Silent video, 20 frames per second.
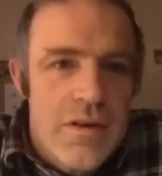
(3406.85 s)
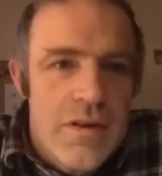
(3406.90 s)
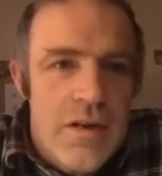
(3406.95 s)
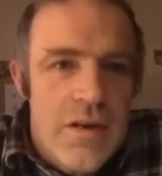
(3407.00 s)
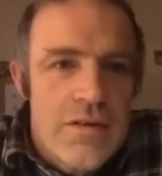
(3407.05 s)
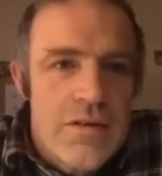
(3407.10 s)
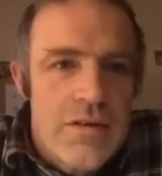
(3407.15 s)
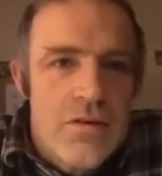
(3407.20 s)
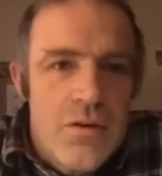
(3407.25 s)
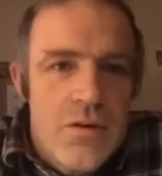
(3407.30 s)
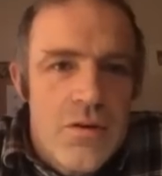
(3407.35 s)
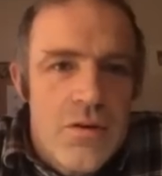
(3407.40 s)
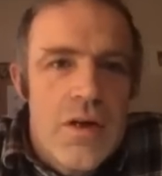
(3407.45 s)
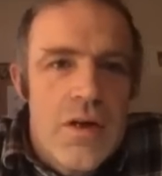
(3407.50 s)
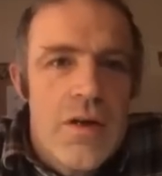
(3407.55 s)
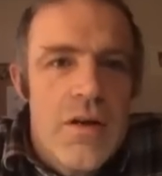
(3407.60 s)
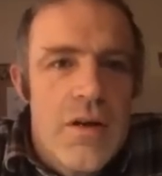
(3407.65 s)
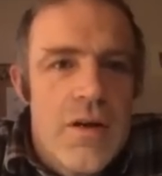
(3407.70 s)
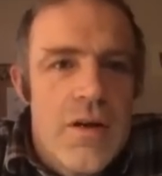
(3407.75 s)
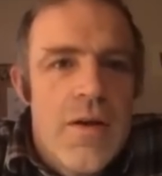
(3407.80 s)
So
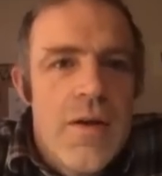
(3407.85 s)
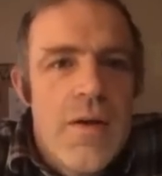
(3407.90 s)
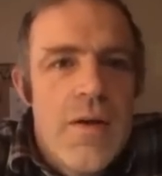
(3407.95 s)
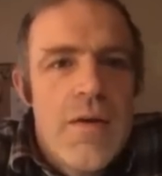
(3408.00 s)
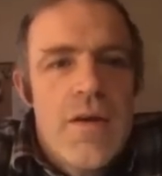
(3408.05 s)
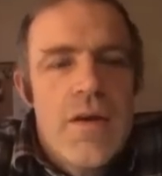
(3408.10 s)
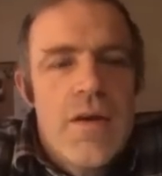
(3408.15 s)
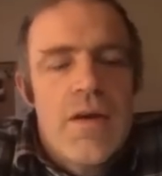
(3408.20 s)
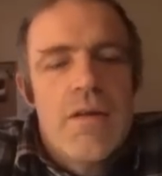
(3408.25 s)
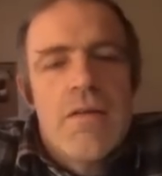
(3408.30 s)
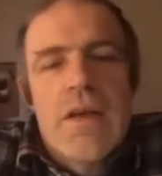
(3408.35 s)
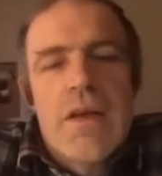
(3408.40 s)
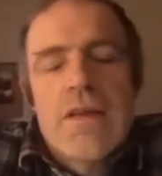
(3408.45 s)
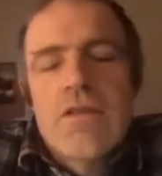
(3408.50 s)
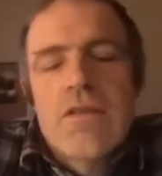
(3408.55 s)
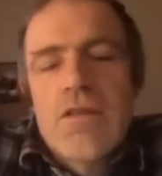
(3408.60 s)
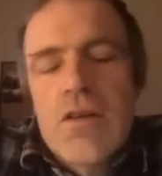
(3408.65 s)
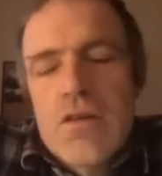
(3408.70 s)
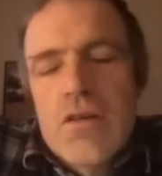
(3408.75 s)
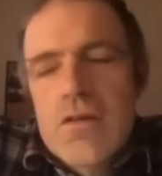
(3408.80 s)
that's
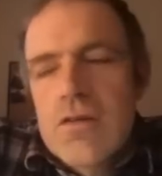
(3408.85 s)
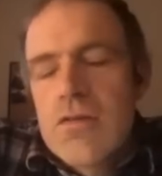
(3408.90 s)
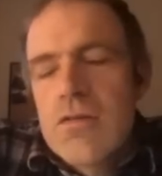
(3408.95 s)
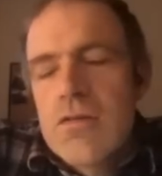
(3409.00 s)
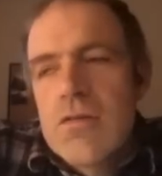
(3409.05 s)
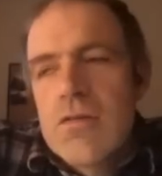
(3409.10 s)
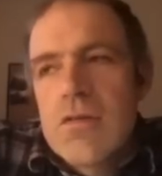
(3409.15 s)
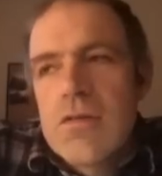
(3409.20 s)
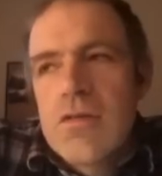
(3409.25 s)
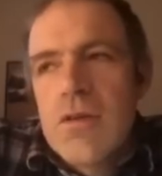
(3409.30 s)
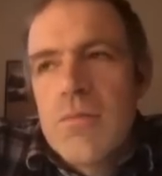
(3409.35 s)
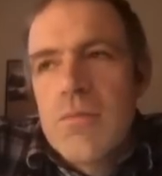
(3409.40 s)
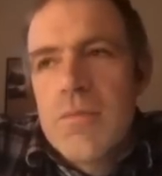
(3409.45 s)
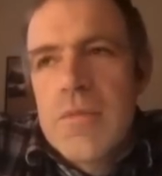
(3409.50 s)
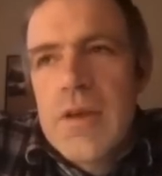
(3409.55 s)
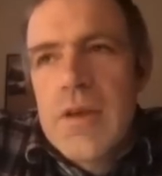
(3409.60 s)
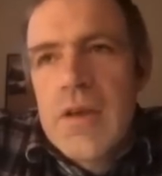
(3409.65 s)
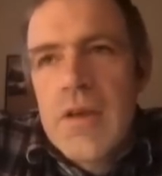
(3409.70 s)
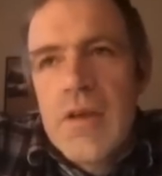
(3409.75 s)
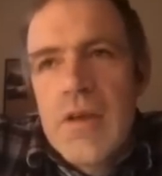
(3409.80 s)
also
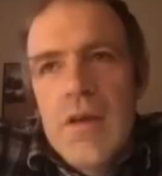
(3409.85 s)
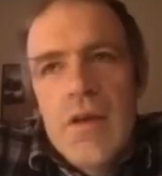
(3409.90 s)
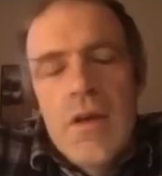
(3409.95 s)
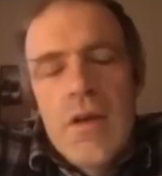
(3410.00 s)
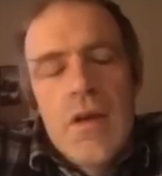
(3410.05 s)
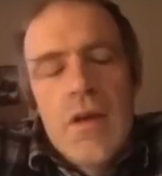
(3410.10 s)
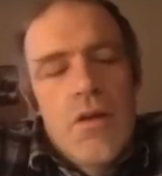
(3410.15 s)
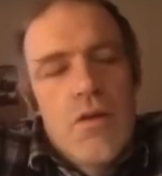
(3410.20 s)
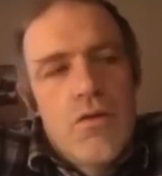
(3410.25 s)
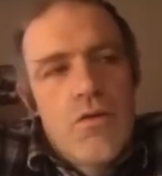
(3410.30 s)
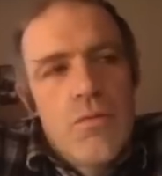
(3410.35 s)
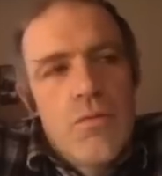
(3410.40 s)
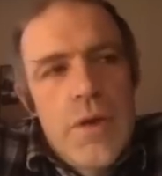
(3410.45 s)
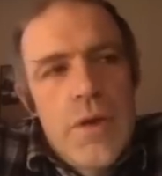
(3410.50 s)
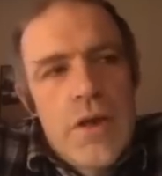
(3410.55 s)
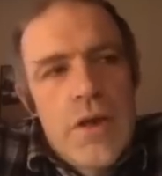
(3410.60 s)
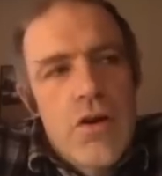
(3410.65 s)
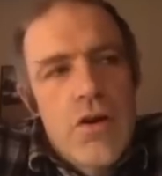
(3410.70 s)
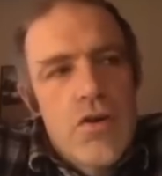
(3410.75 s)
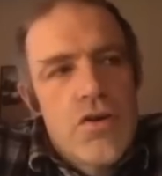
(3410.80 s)
something to be
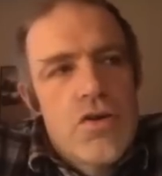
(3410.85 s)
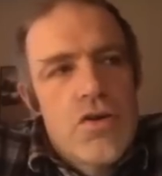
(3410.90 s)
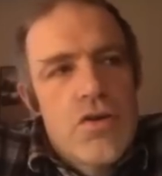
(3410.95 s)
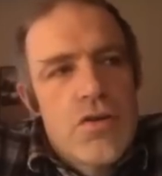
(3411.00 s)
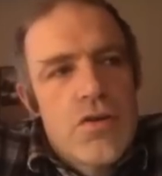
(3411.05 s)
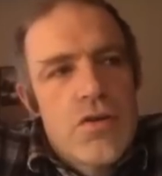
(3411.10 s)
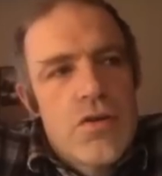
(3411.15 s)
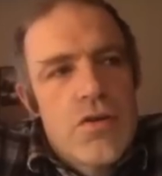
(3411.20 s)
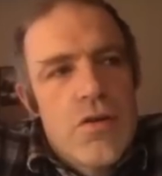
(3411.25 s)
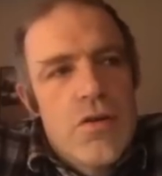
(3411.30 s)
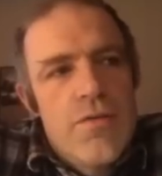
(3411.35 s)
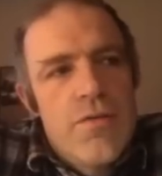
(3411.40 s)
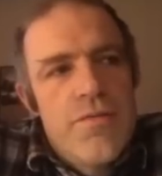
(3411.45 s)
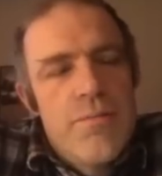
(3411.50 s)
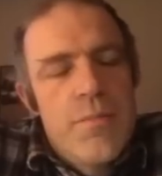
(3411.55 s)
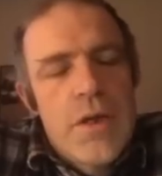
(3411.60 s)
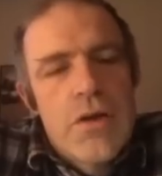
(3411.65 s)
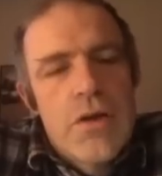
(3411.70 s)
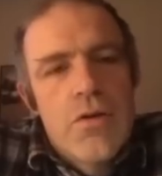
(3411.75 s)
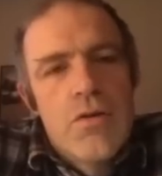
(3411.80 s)
conscious of,
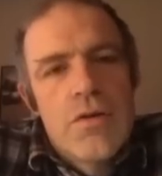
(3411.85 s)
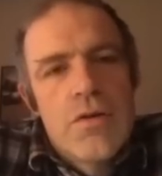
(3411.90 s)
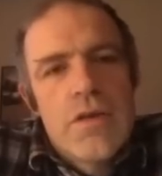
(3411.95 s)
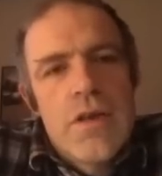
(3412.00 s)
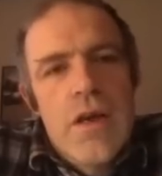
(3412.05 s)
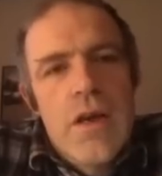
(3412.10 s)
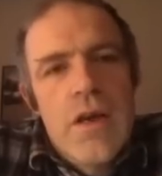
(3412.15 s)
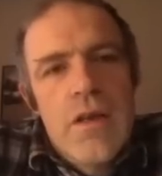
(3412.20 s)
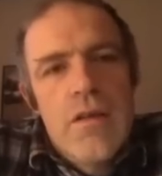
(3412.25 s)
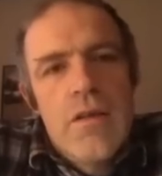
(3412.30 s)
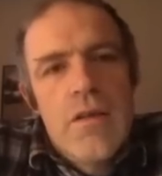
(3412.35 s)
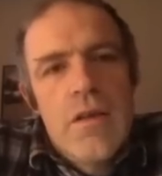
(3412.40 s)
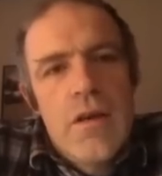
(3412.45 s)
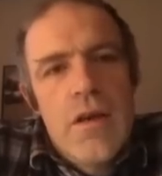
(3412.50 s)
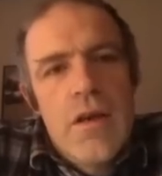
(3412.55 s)
because in